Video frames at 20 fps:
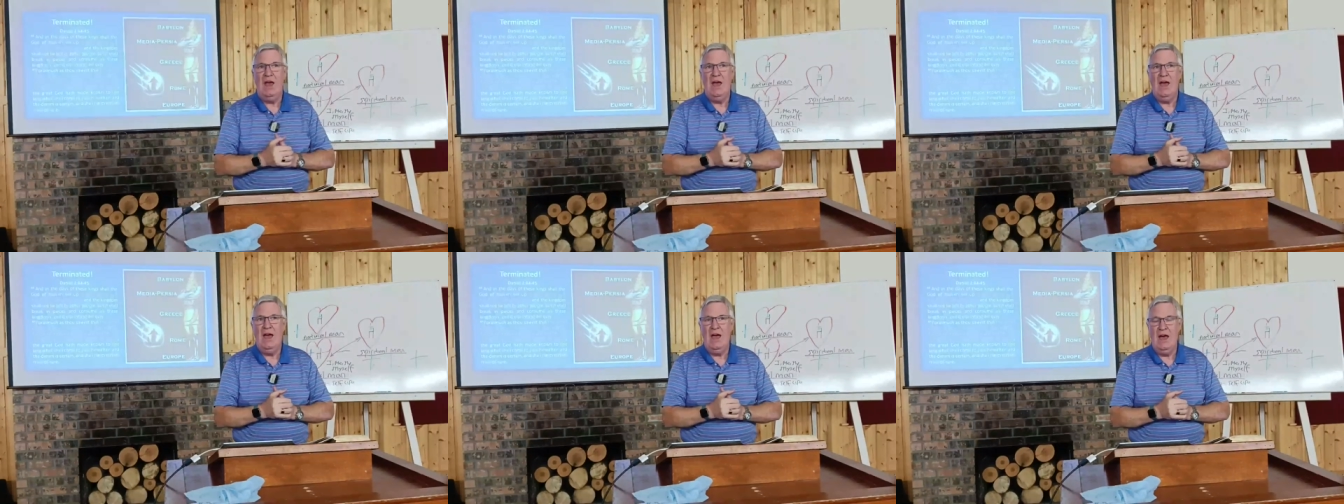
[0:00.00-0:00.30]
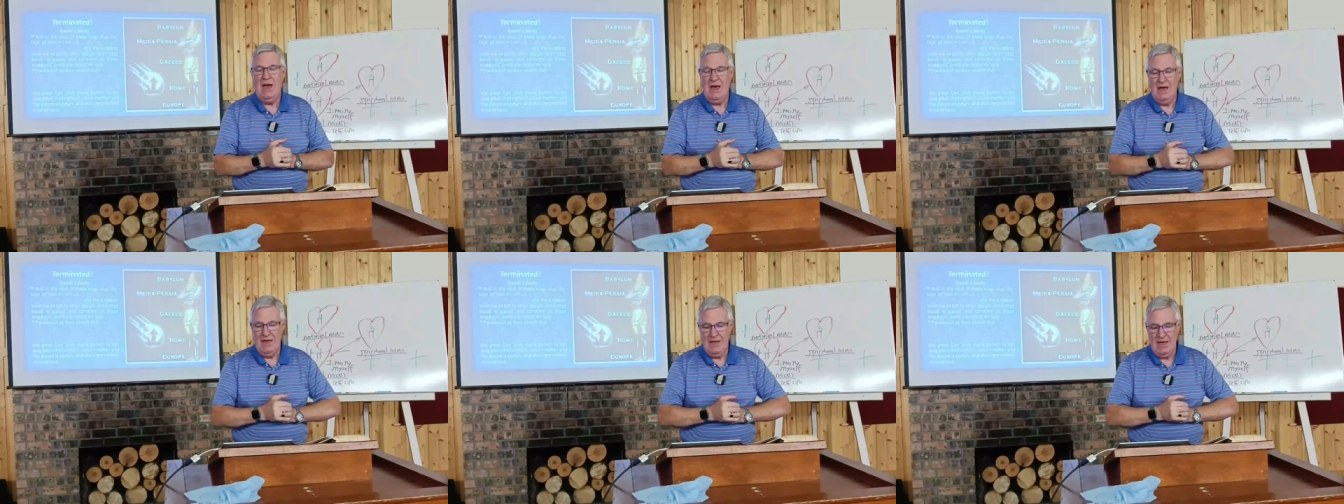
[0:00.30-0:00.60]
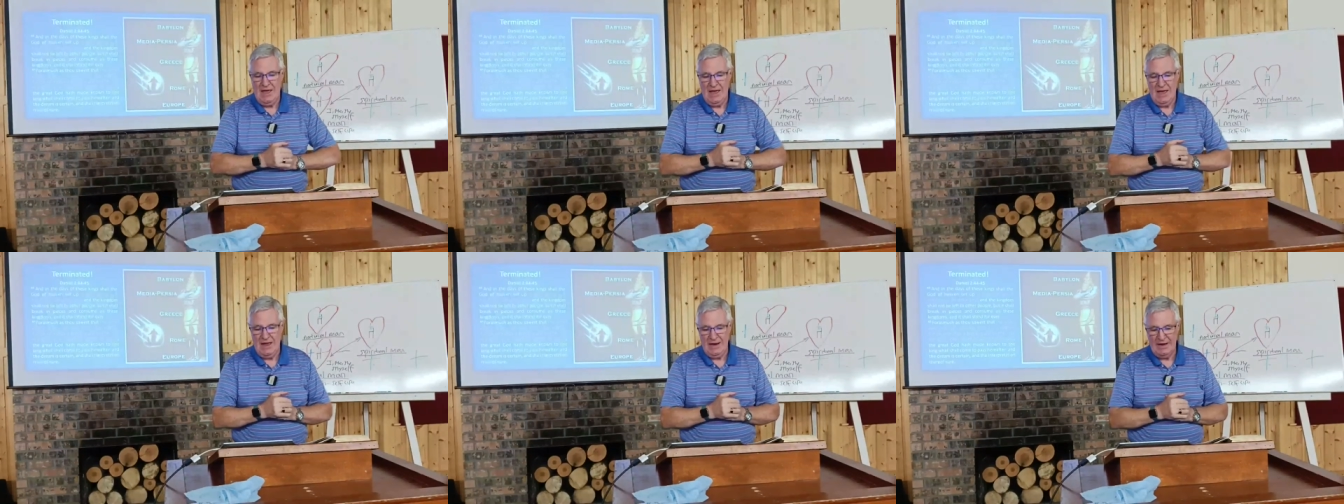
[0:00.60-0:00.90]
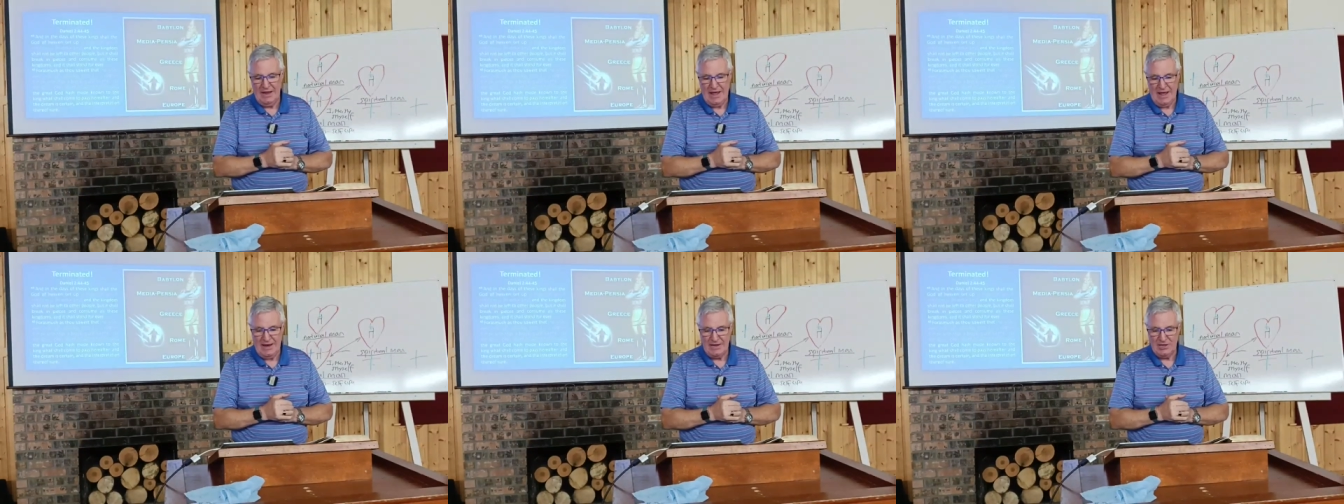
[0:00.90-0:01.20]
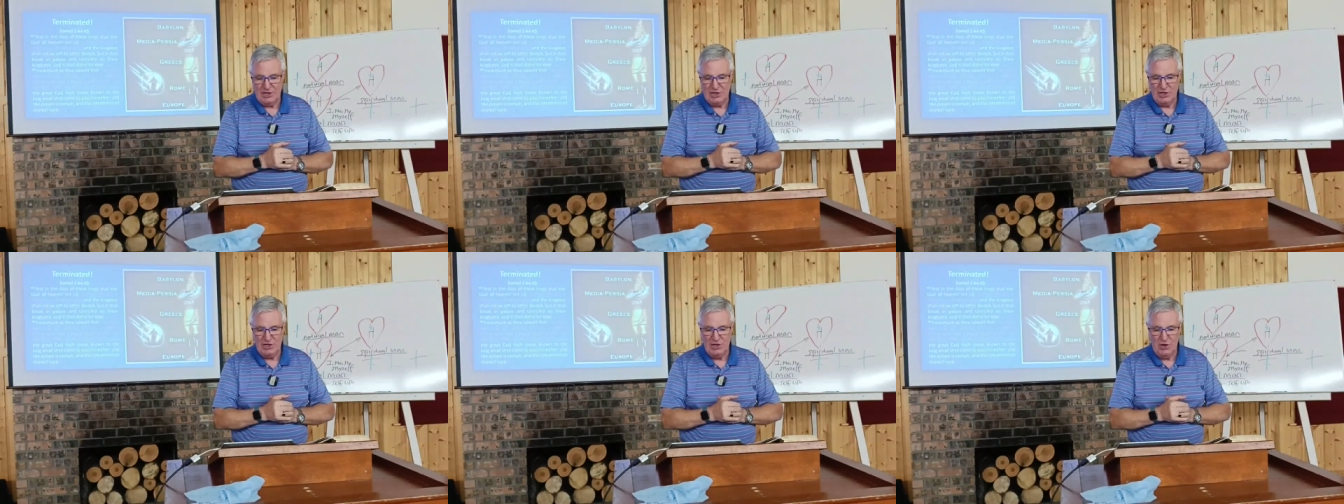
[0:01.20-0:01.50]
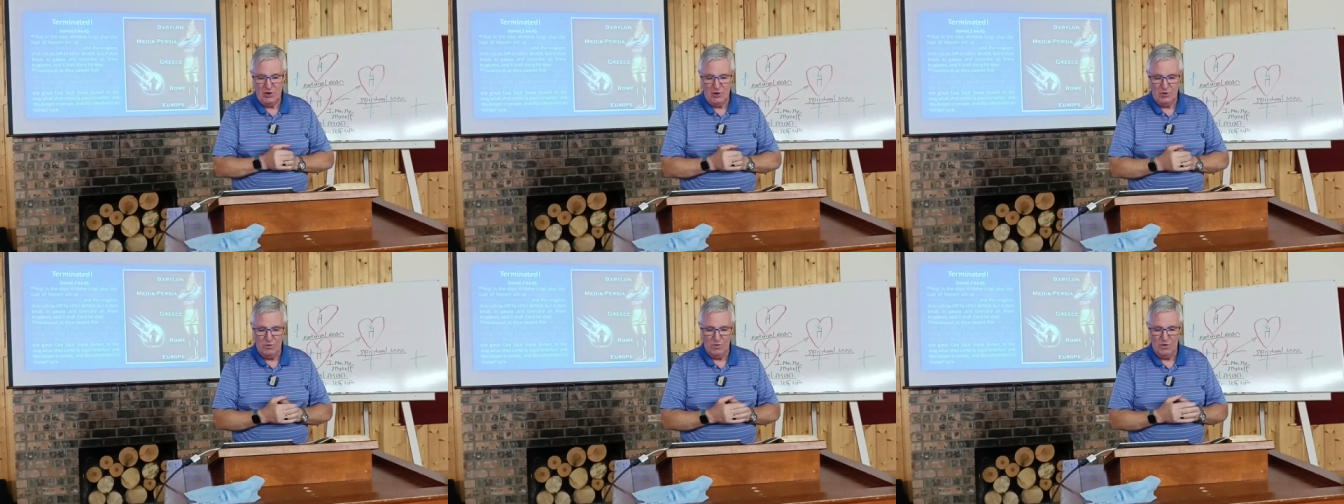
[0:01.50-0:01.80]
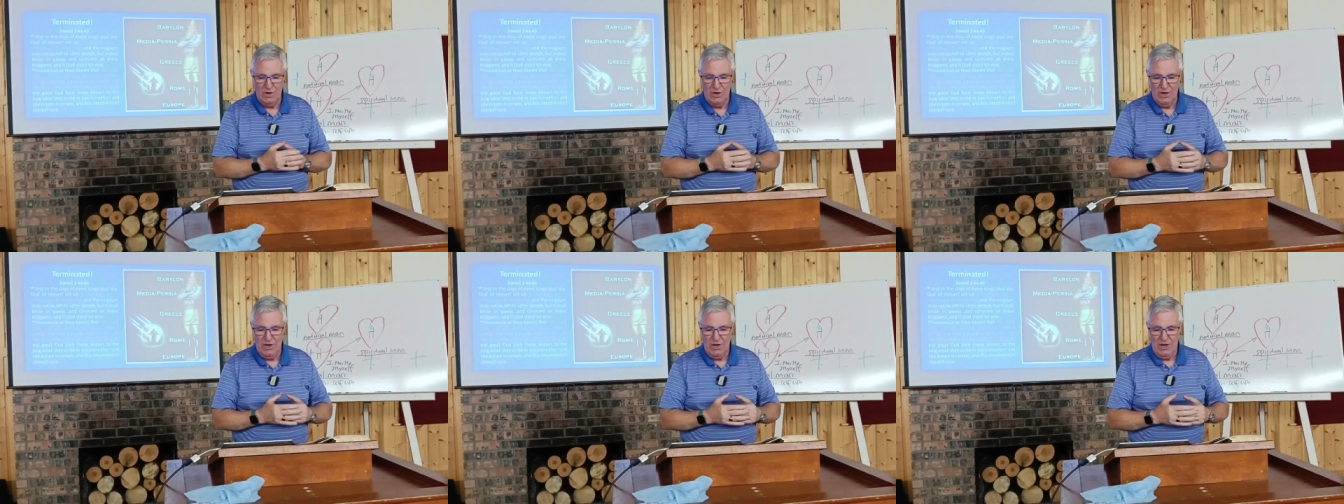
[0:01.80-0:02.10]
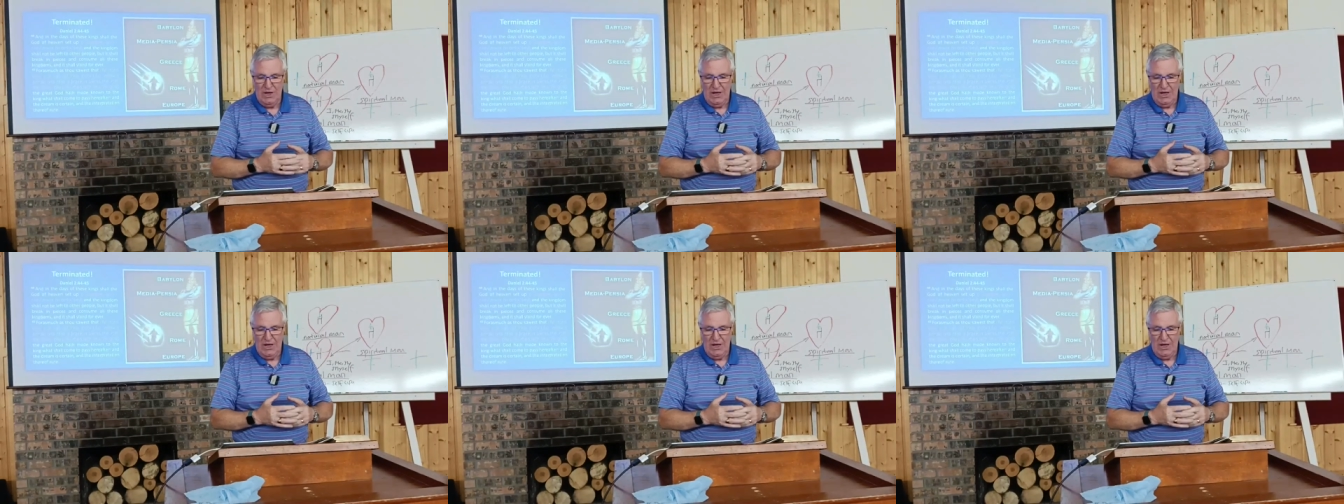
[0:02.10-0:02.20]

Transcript: uh, and that stone